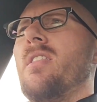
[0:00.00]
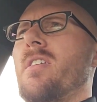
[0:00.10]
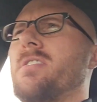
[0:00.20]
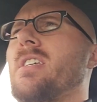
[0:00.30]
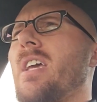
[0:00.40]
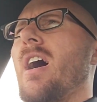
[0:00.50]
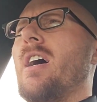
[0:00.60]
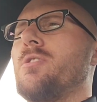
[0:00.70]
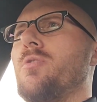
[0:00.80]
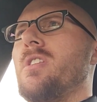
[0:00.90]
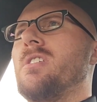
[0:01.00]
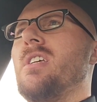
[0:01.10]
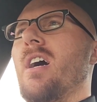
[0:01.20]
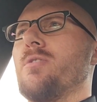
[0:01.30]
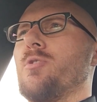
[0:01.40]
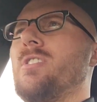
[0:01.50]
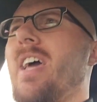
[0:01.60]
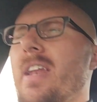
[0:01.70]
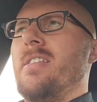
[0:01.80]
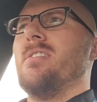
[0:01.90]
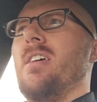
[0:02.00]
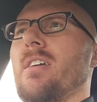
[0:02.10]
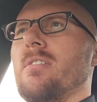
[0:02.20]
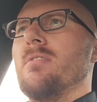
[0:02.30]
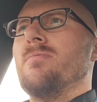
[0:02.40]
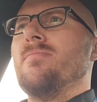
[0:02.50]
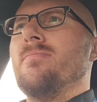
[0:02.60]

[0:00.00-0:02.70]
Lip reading: the Seahawks, when the Seahawks were 10-6.